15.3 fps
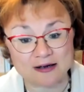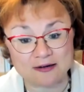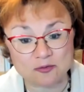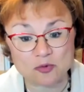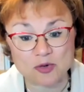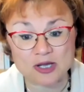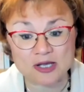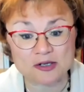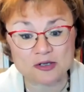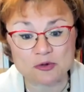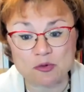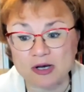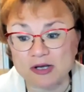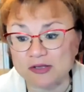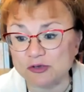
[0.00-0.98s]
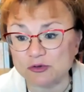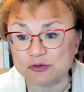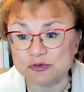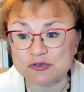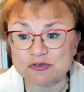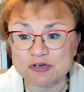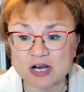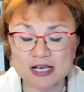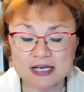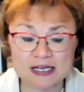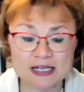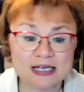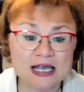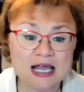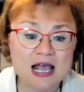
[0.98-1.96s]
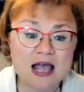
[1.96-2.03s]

where you are in your training,